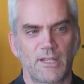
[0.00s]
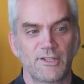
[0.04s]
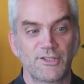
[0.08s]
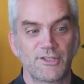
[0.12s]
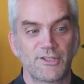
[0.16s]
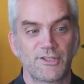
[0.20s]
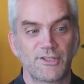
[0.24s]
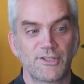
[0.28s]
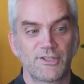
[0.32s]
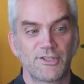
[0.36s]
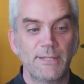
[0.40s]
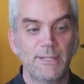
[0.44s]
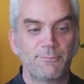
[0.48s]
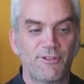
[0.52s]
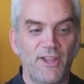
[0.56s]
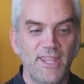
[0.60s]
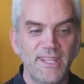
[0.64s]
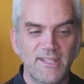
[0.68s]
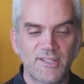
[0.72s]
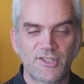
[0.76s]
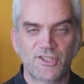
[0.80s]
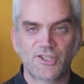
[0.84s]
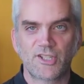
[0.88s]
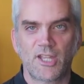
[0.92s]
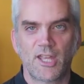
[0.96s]

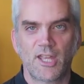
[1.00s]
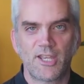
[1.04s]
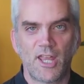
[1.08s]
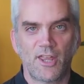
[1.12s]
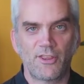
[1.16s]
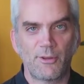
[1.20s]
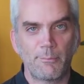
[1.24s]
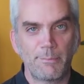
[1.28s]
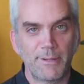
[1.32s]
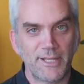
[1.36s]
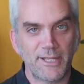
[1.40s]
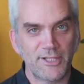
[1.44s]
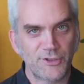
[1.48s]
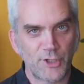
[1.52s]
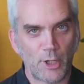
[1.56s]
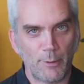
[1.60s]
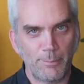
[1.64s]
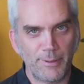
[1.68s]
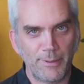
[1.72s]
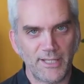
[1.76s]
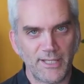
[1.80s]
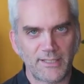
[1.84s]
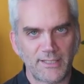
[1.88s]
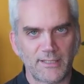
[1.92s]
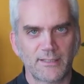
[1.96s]
Deepfakes, another big
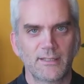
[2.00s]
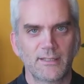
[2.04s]
topic